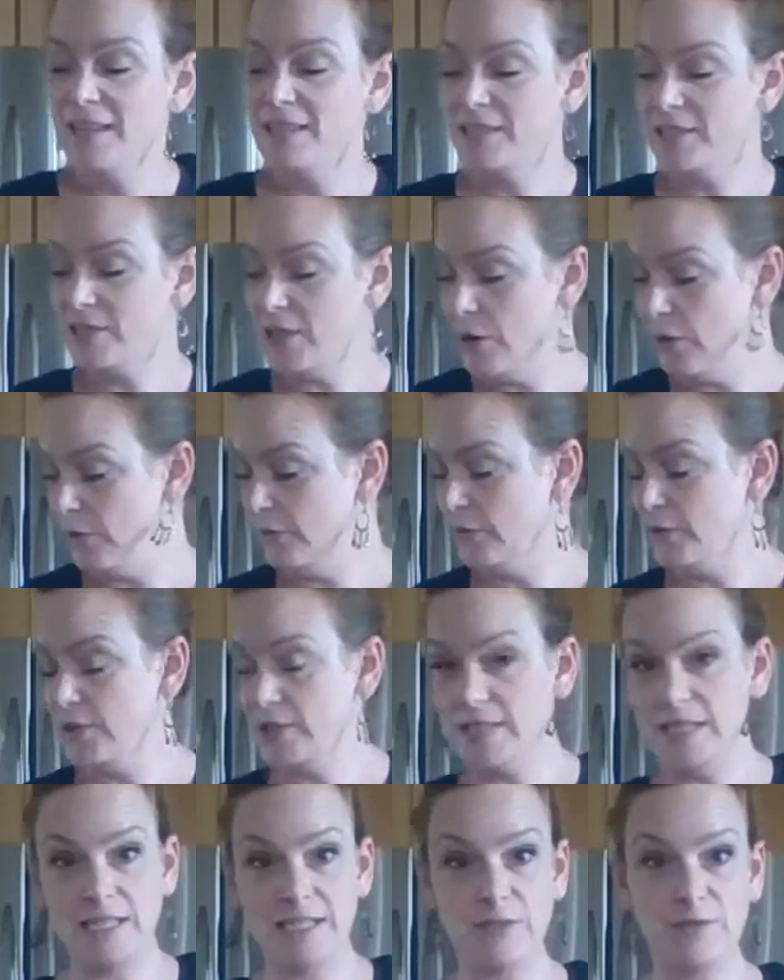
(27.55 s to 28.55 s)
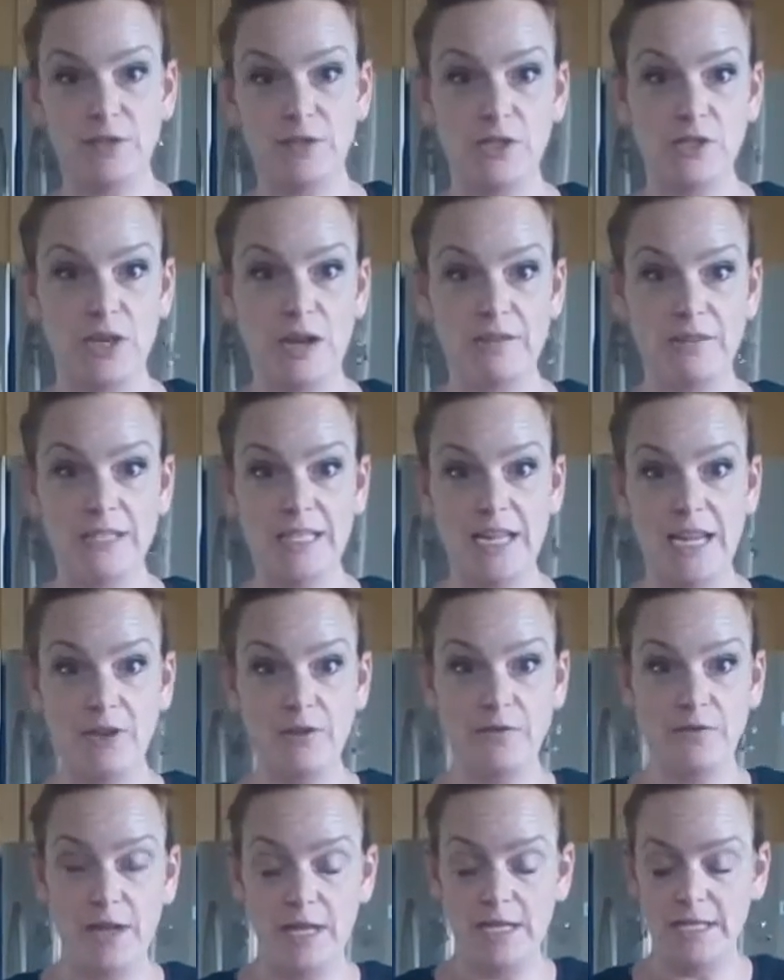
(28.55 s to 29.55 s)
So first things first, you have to take
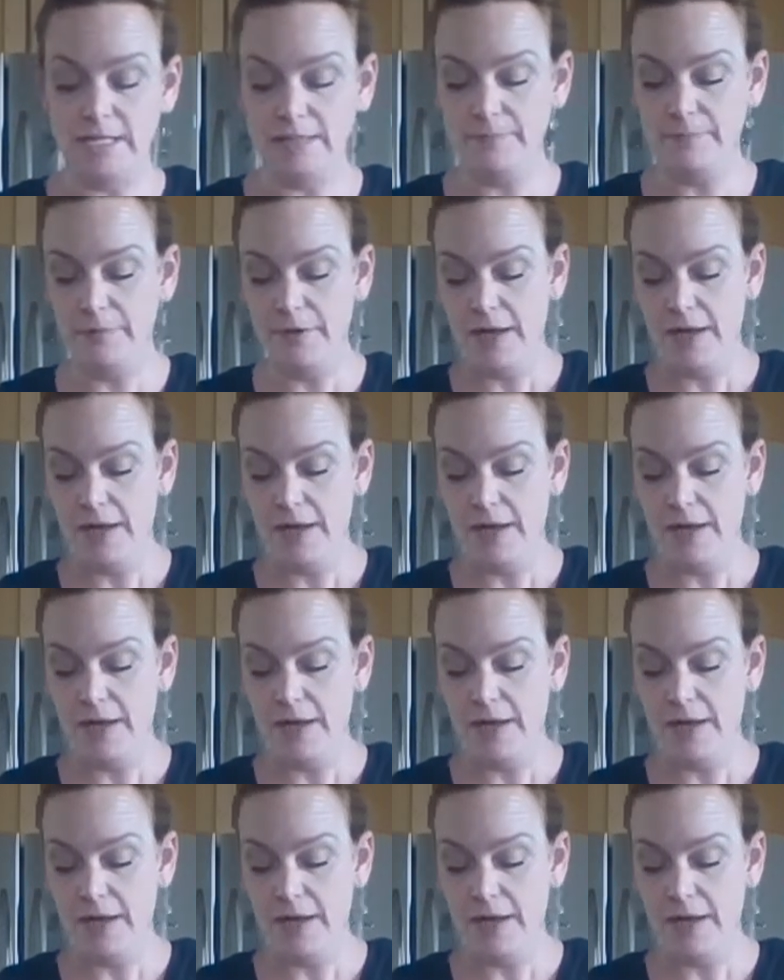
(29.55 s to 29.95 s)
your fondant,